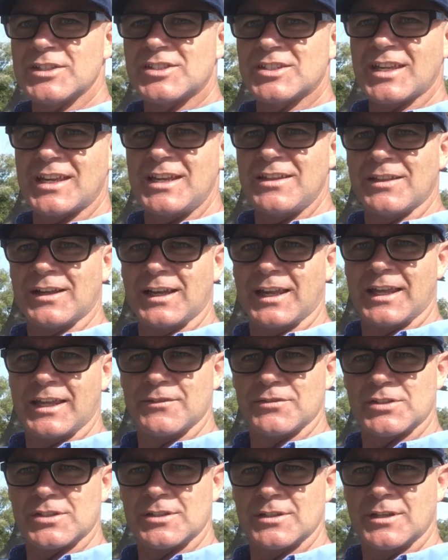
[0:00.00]
see the
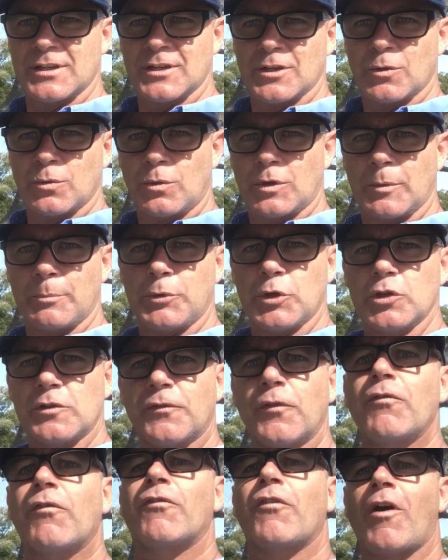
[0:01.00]
leaves. What a
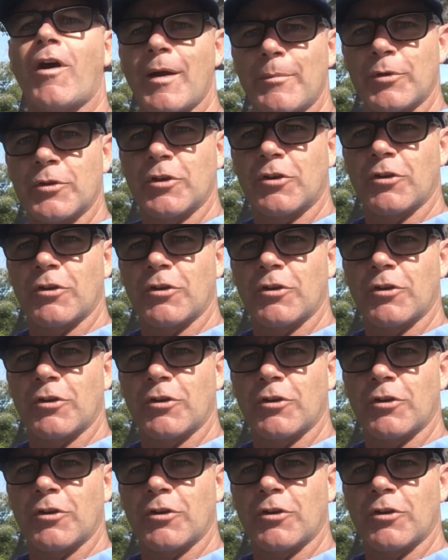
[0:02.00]
beautiful vibrant